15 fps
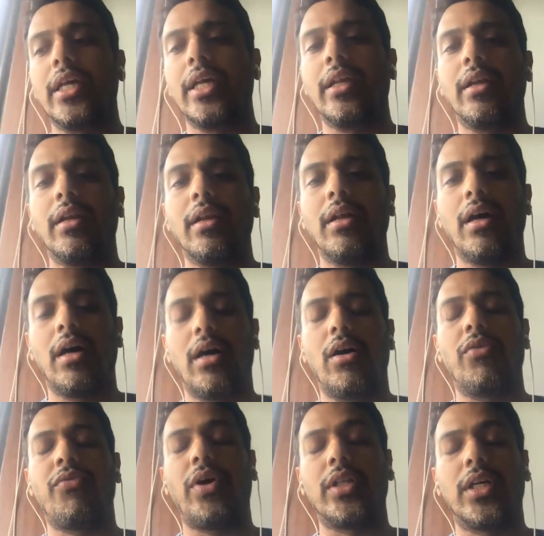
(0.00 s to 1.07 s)
in
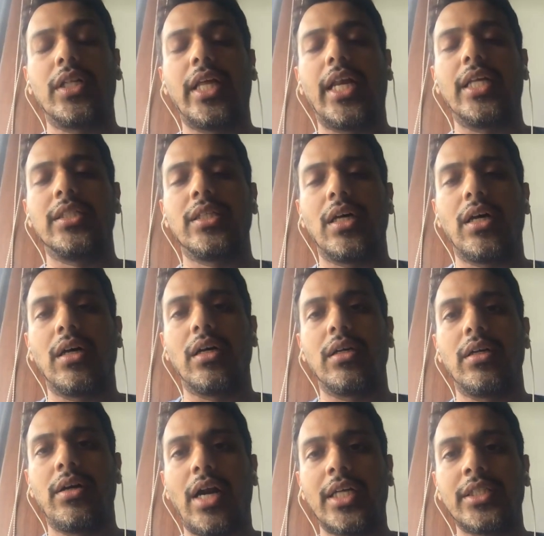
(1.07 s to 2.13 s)
further there is a
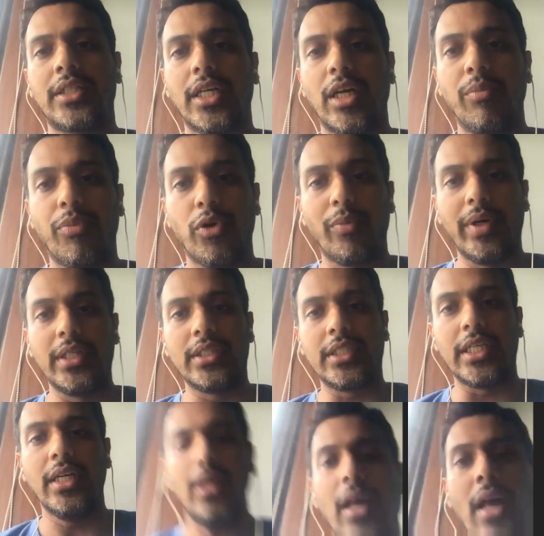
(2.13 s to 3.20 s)
drastic improvement
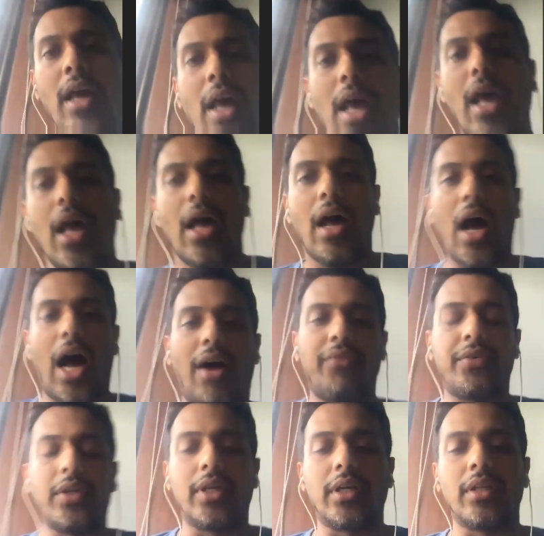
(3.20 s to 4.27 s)
seen
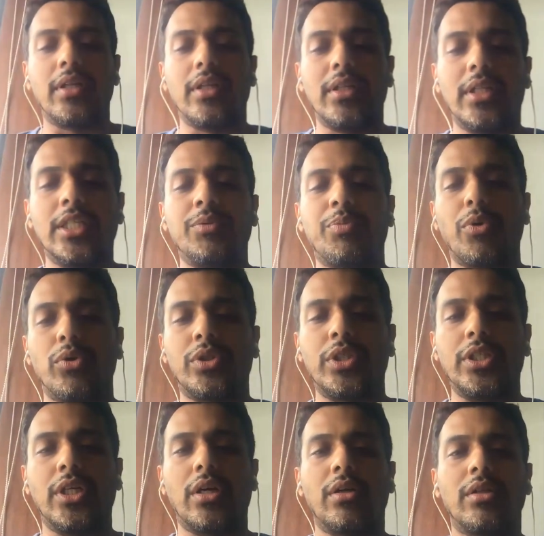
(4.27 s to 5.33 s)
after this procedure.